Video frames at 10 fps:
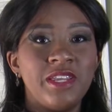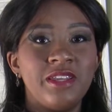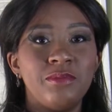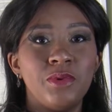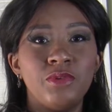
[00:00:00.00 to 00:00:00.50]

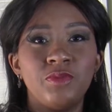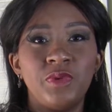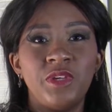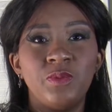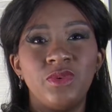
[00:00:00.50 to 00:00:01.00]
in most
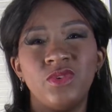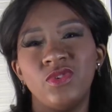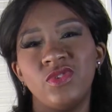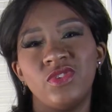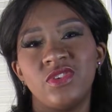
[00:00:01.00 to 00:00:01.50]

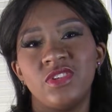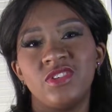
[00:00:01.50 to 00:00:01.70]
people's